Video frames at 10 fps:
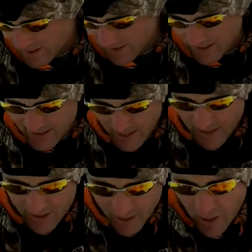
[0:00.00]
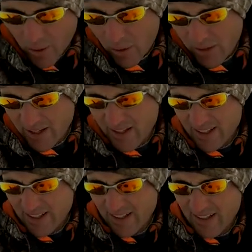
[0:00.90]
gonna let this guy go
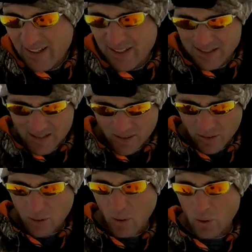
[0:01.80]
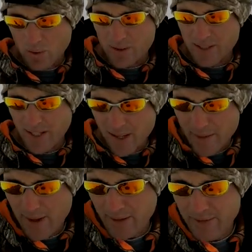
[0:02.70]
because it's a little colder
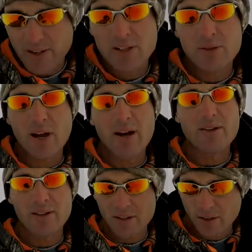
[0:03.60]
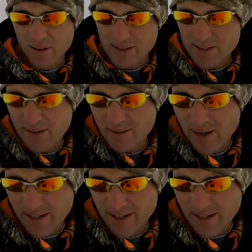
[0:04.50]
today. We got a fish down there though. He's sitting